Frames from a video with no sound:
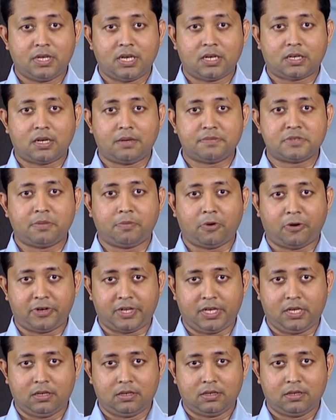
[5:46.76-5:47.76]
here comes the
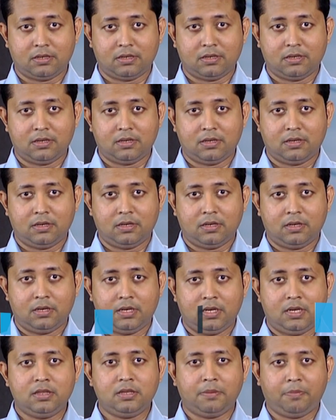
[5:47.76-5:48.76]
body.
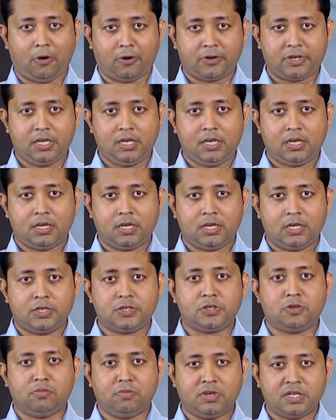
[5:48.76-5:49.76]
In the body,
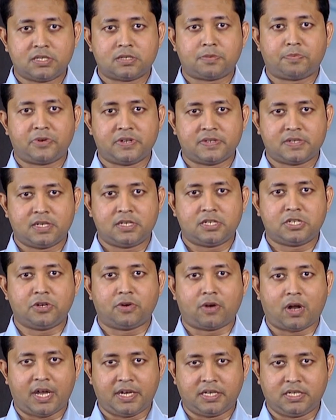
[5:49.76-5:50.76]
you must present
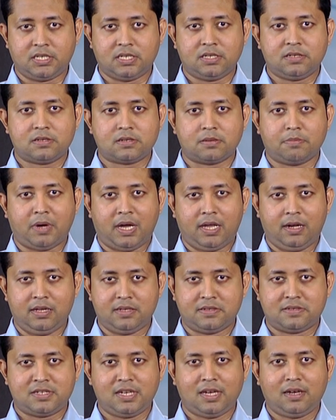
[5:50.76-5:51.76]
your ideas by
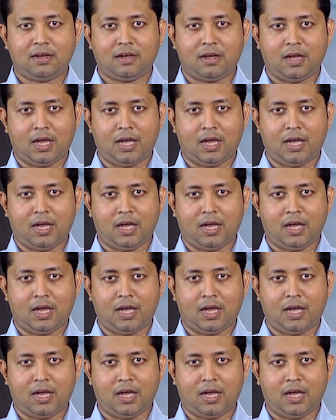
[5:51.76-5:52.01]
listing,